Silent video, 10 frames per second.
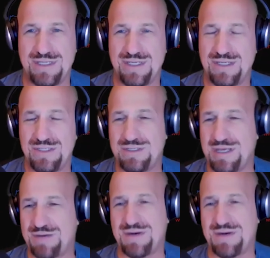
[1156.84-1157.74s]
You
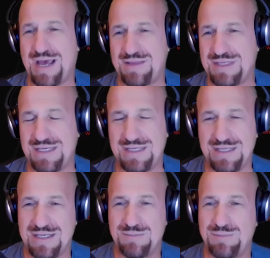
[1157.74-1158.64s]
never had the
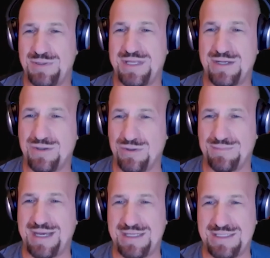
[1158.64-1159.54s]
political
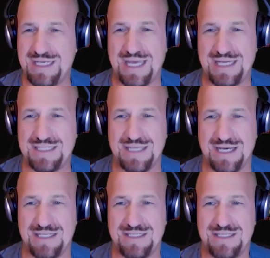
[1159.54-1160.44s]
might to get it
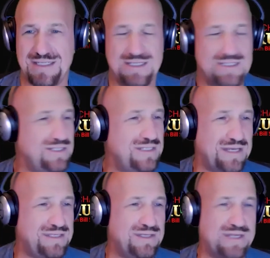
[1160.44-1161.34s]
done.
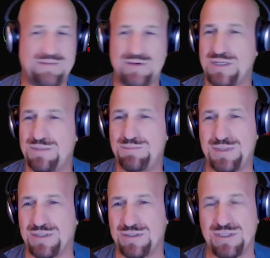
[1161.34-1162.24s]
You never could
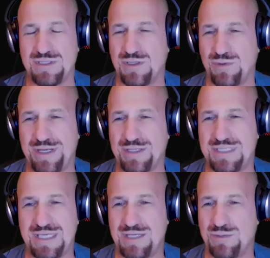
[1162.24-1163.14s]
build
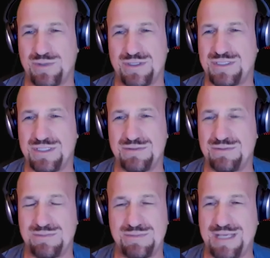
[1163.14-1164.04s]
loyalty in order
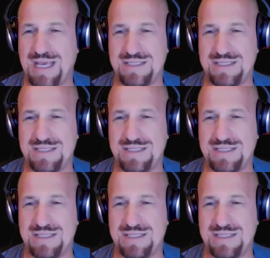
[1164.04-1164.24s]
to get